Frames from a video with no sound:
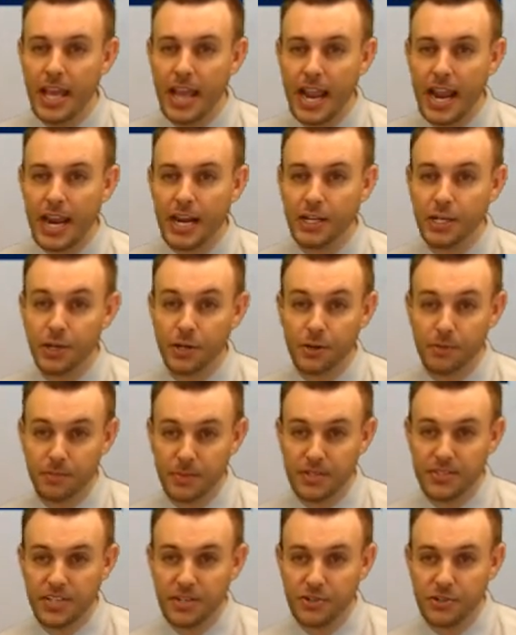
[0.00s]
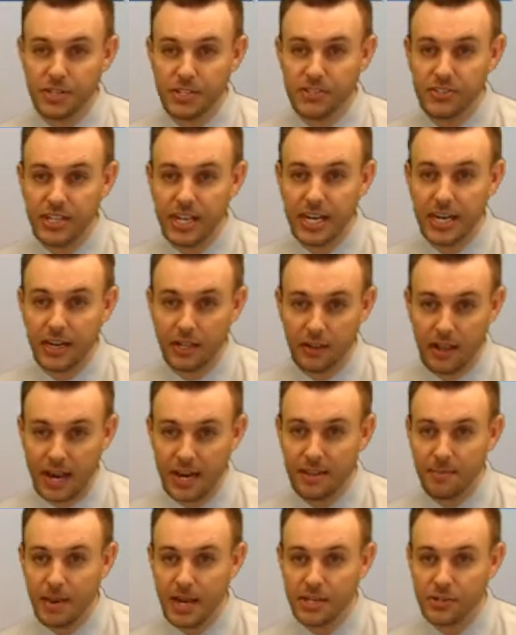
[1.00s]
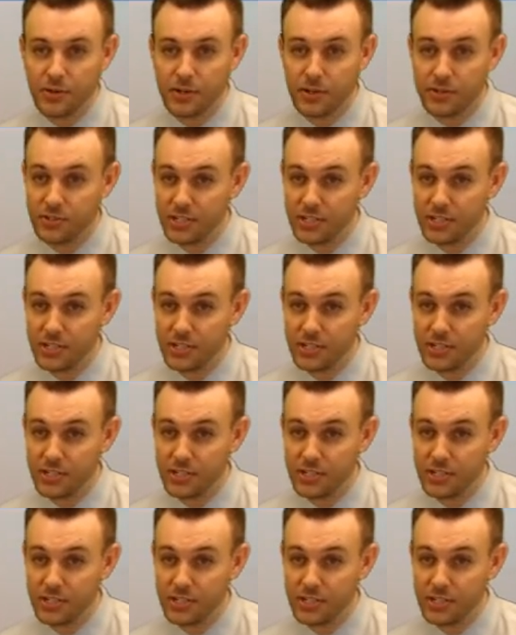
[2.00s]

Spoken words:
and you're essentially seeing a lot of the major